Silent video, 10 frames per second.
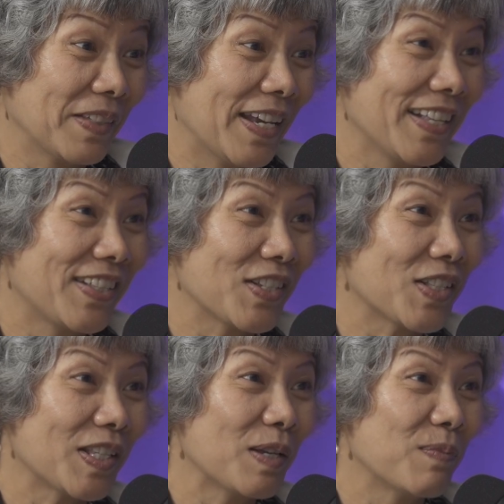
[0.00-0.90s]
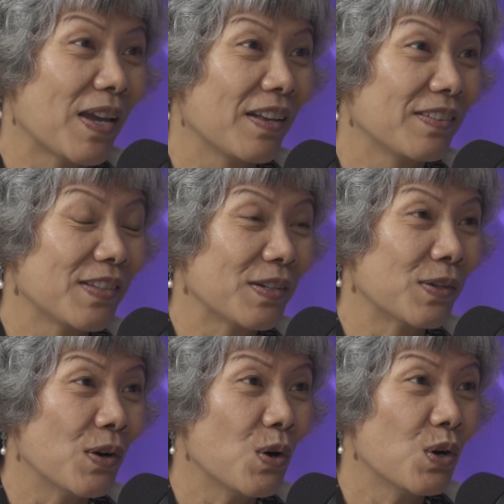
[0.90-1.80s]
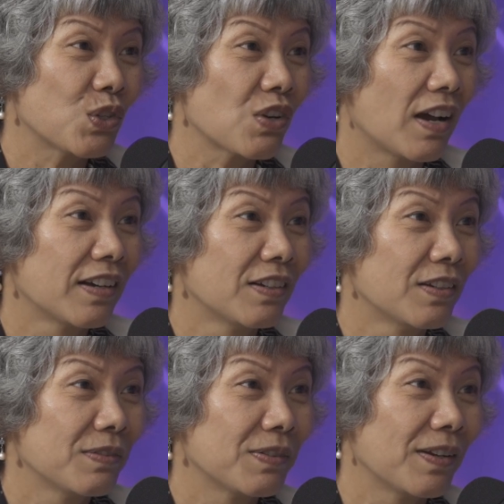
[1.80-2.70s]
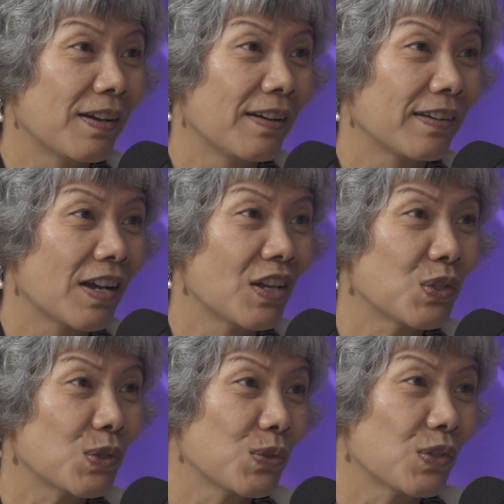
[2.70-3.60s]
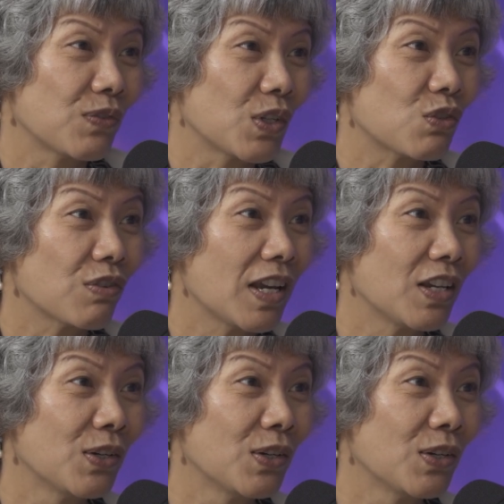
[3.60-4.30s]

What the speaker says: It just seemed that all China councils of the trade